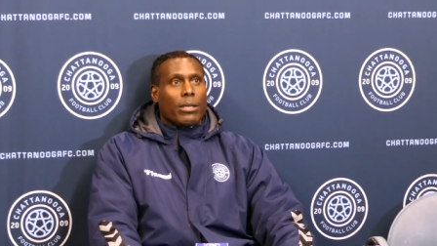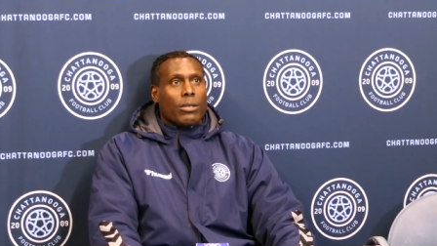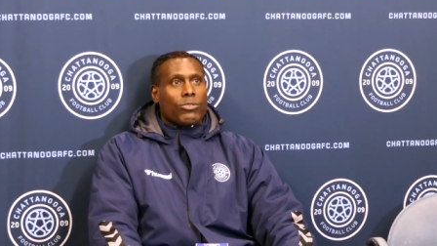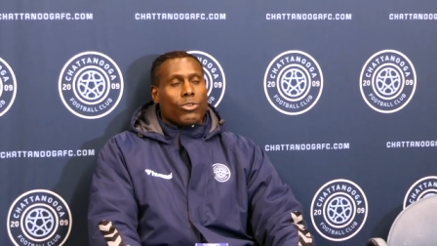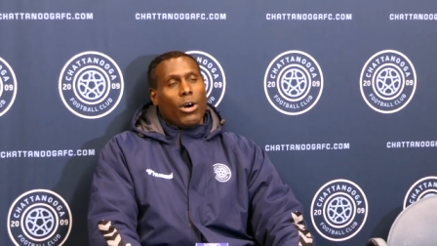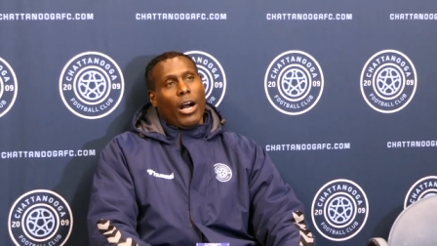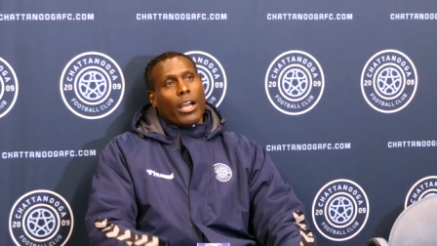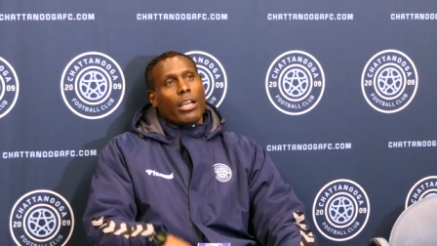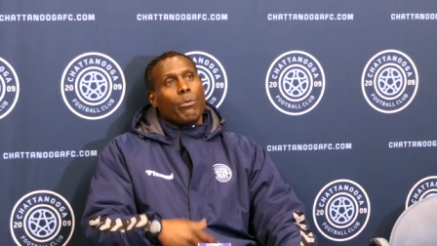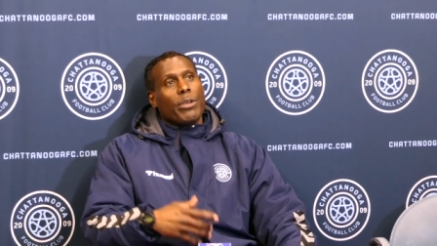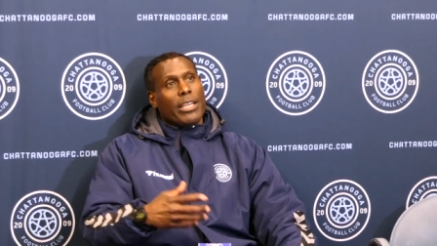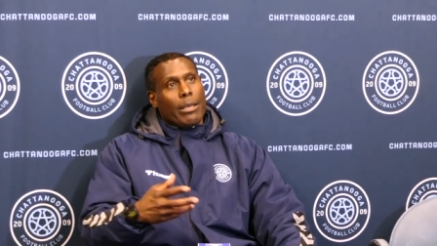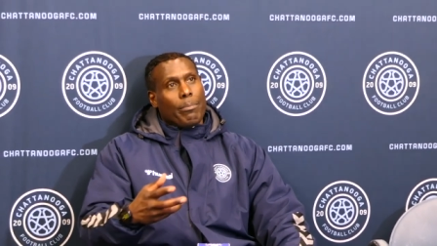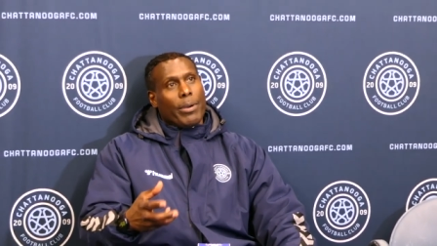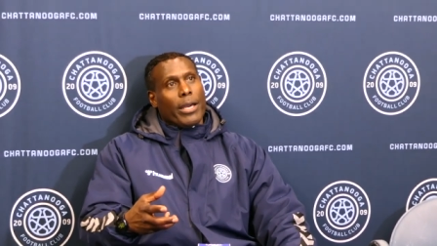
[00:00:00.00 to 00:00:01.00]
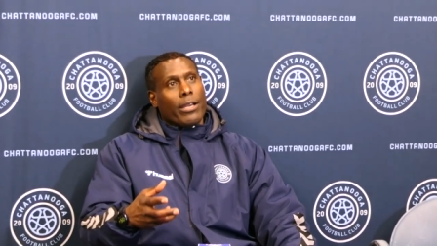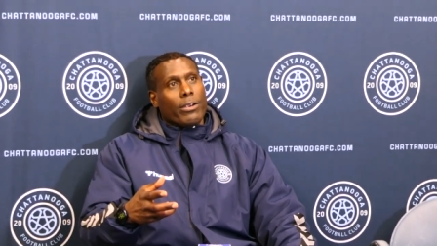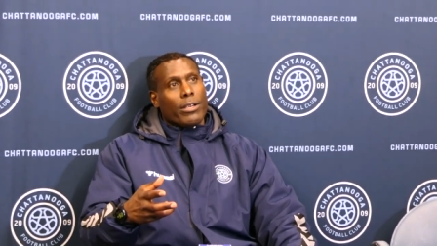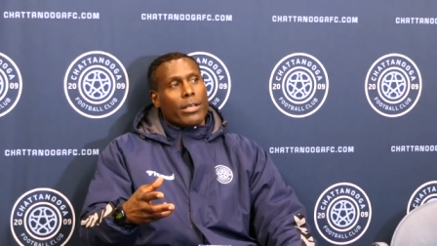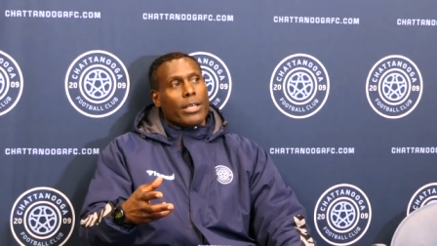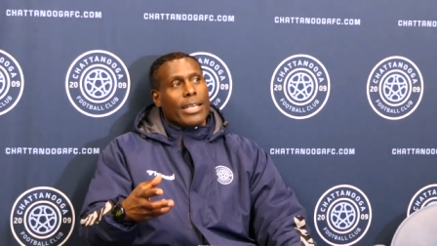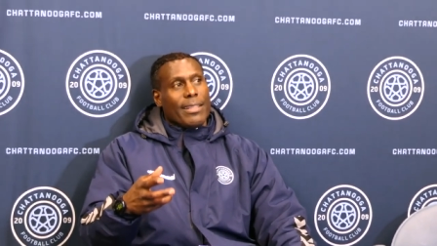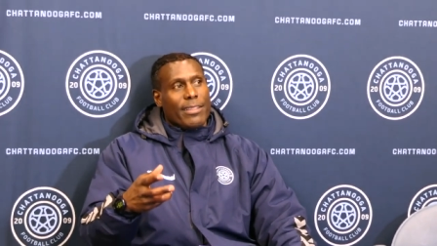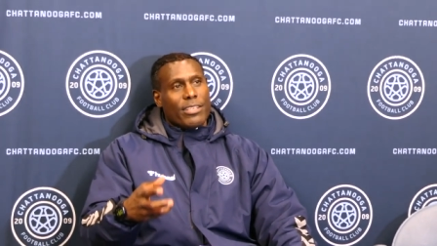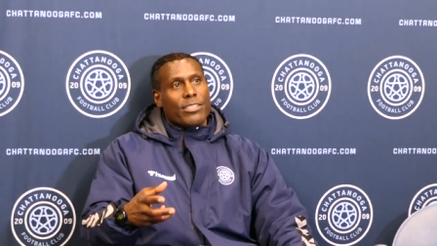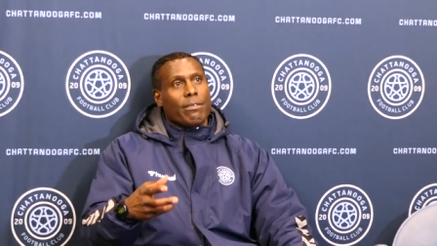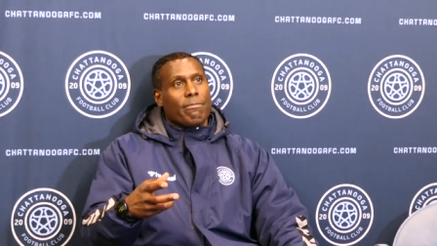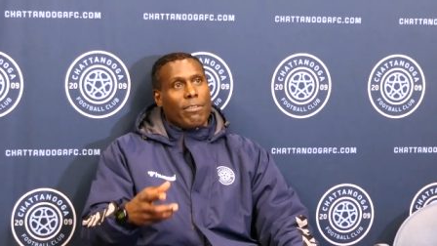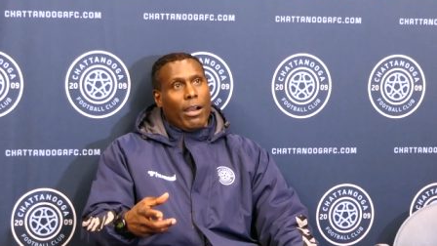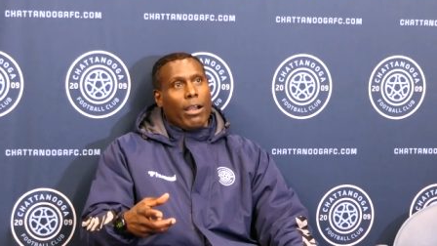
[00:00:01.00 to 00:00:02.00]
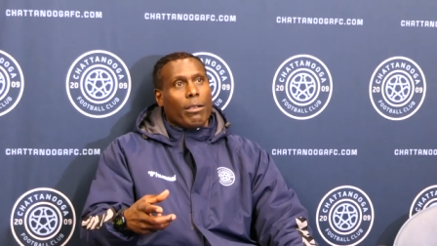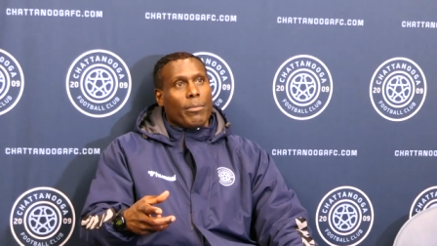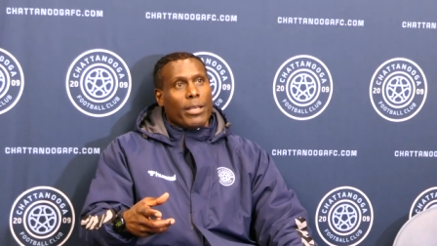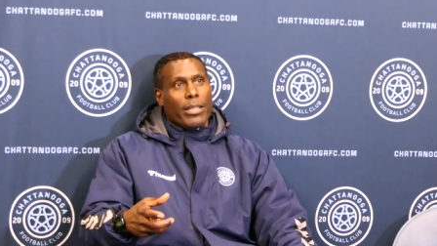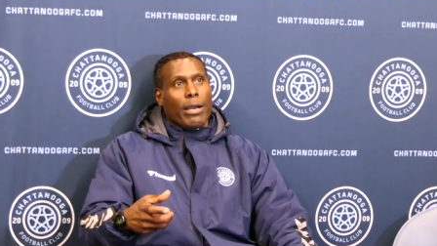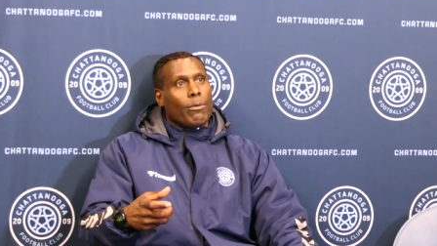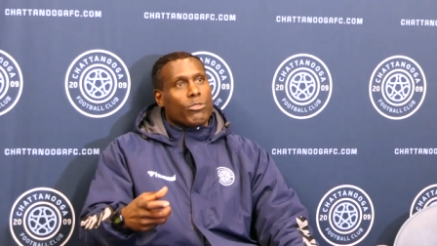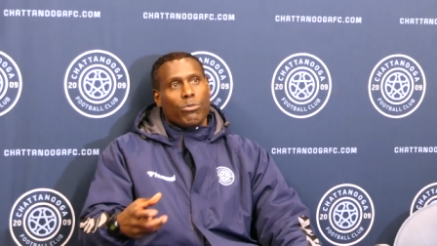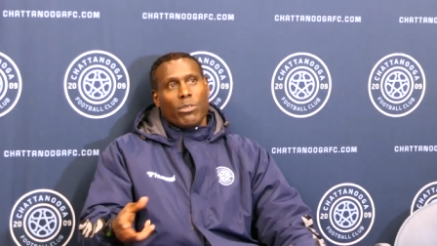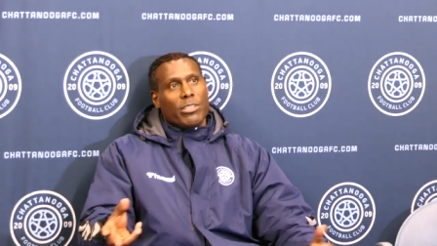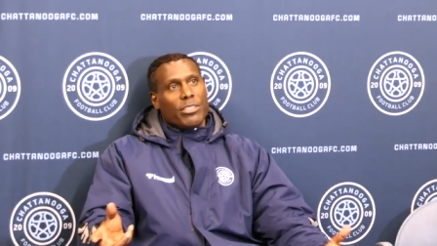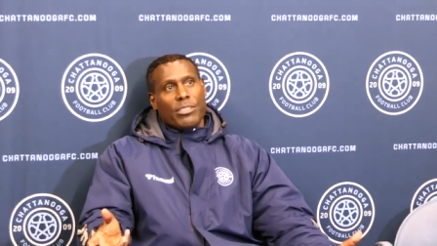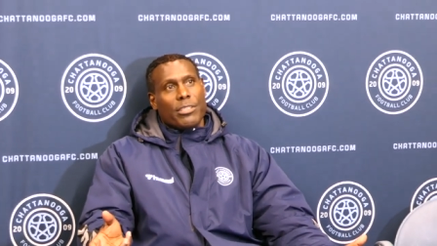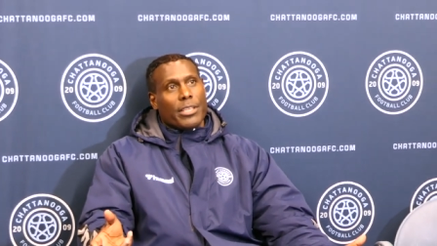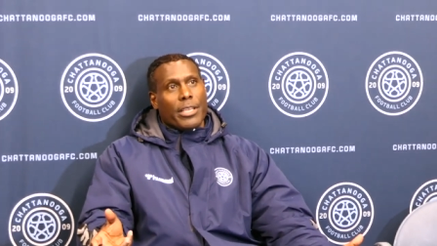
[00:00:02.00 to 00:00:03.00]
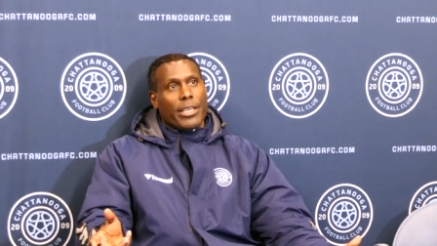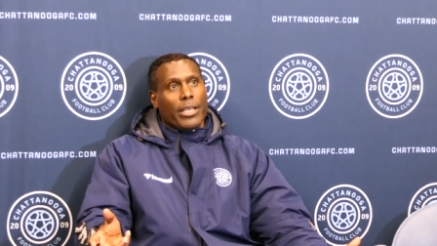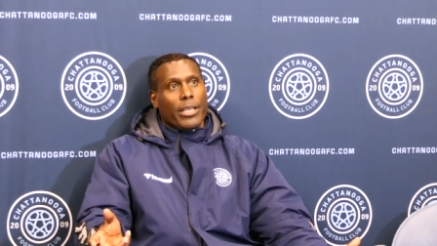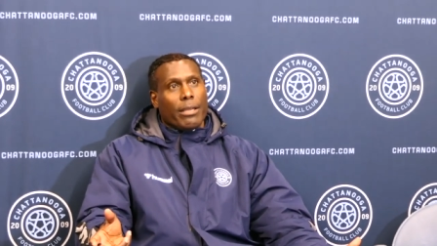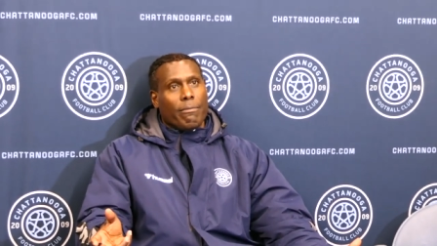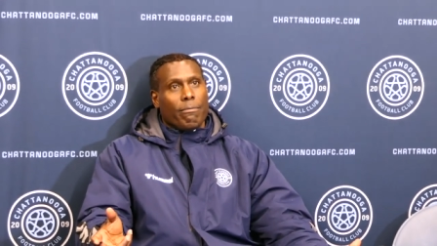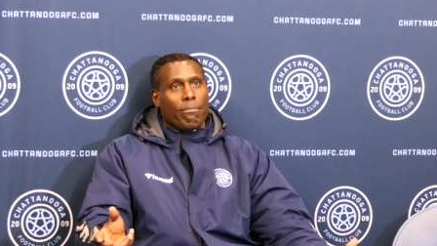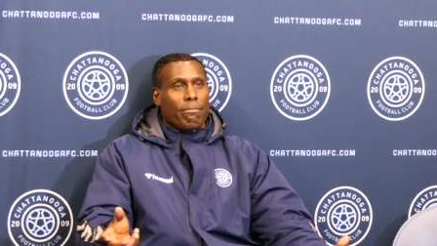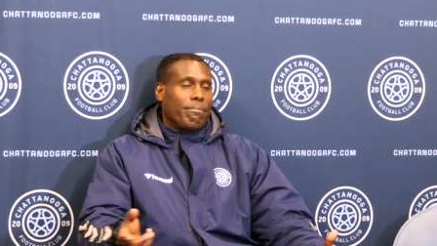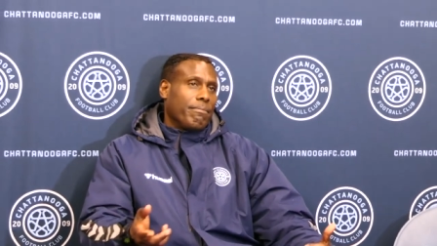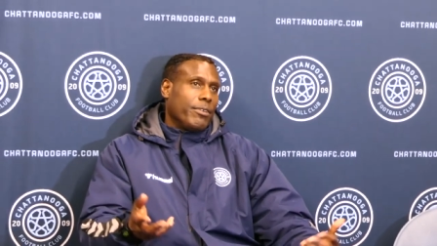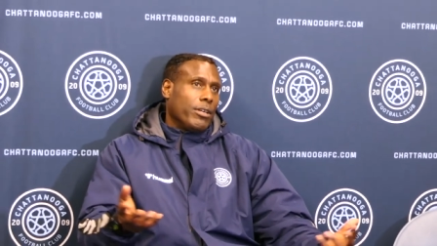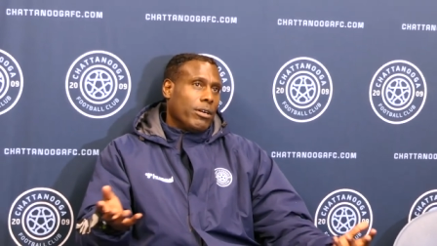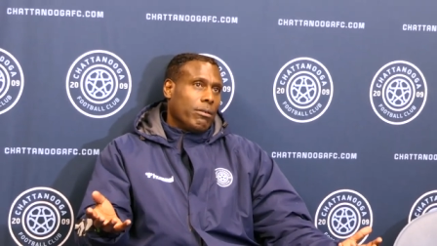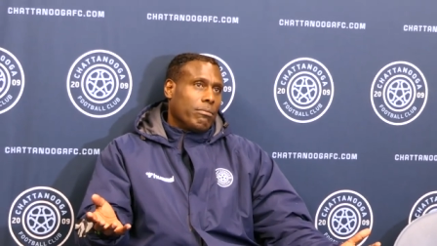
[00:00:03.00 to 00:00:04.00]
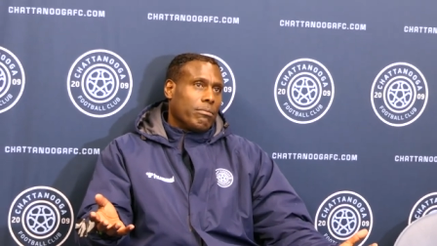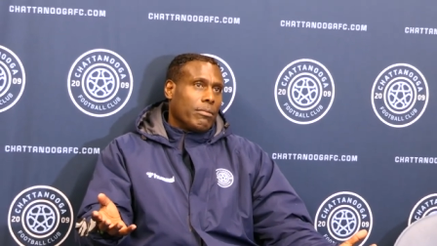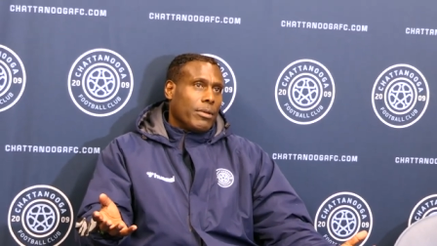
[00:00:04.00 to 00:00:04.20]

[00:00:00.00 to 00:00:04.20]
So how could we get better in this environment? That was really just the key. And, you know,